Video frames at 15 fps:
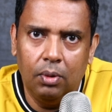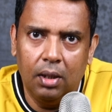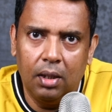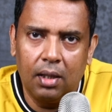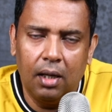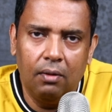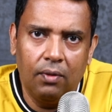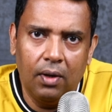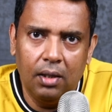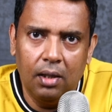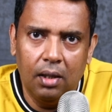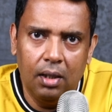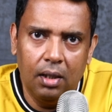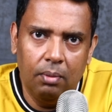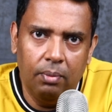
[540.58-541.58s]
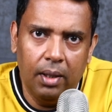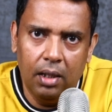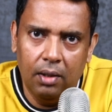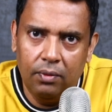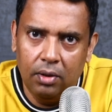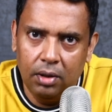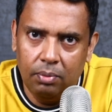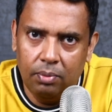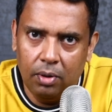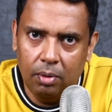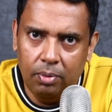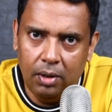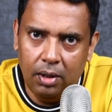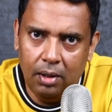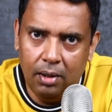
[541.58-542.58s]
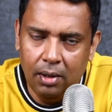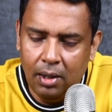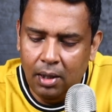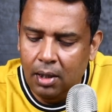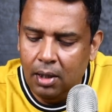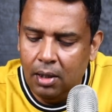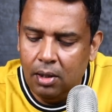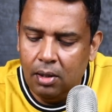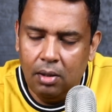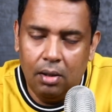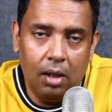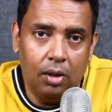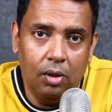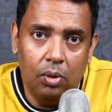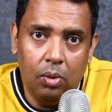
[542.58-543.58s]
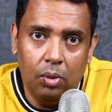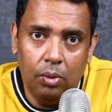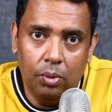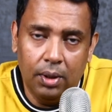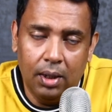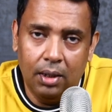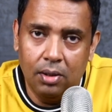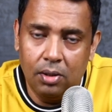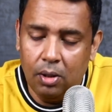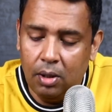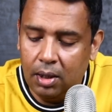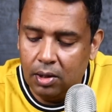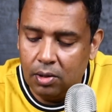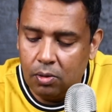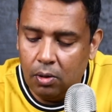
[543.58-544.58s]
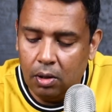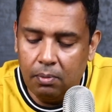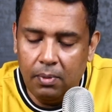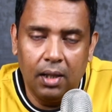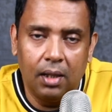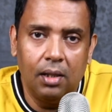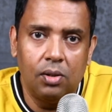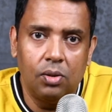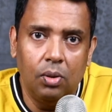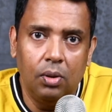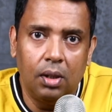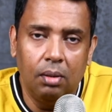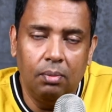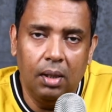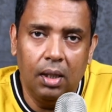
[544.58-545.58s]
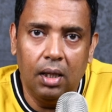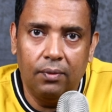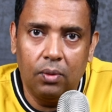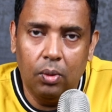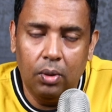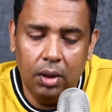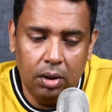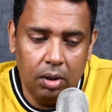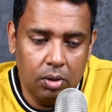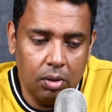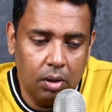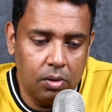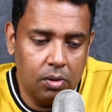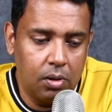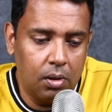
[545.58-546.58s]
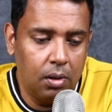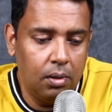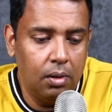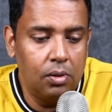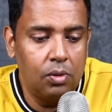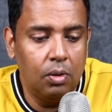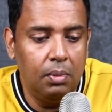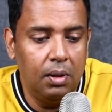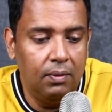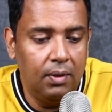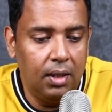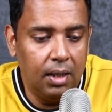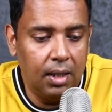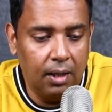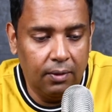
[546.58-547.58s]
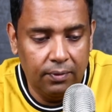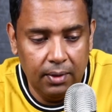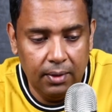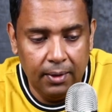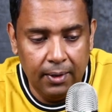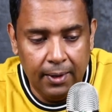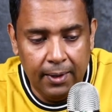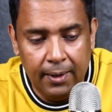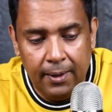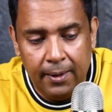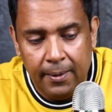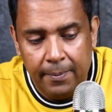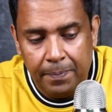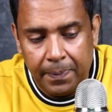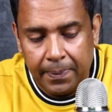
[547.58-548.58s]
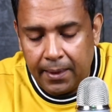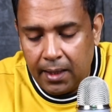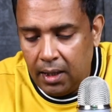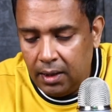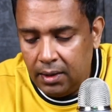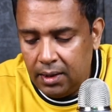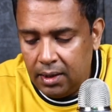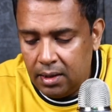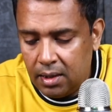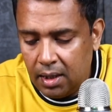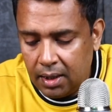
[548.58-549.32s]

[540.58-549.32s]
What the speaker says: when you try and find a real buyer for that property. And you don't know that. It's not like a stock market. So you can be left holding the short straw. So be very careful. And there is